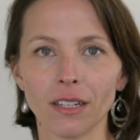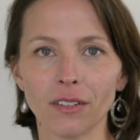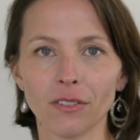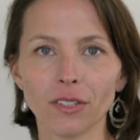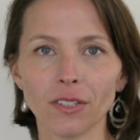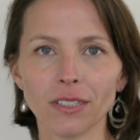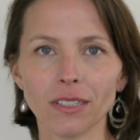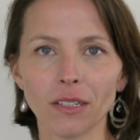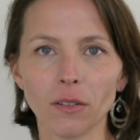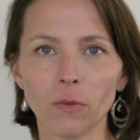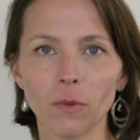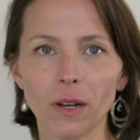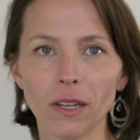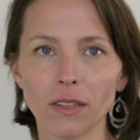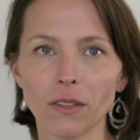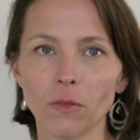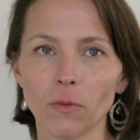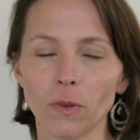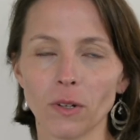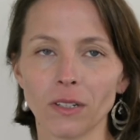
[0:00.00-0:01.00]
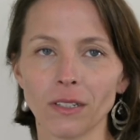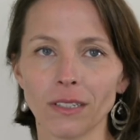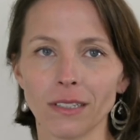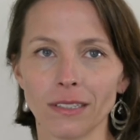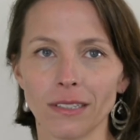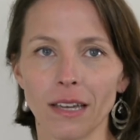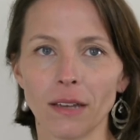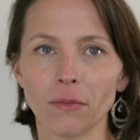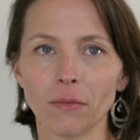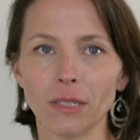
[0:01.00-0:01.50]
Firstly, what in the world is
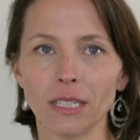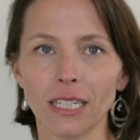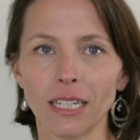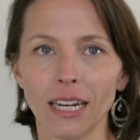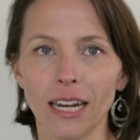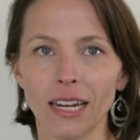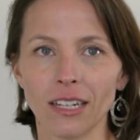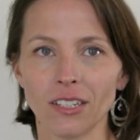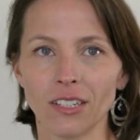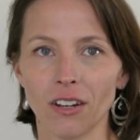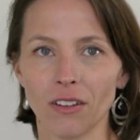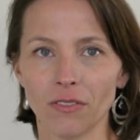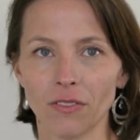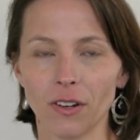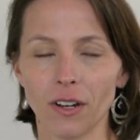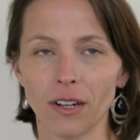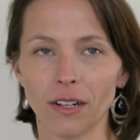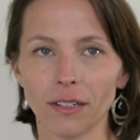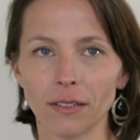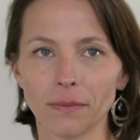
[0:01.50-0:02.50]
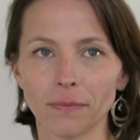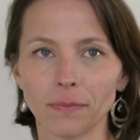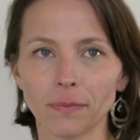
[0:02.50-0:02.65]
MTHFR?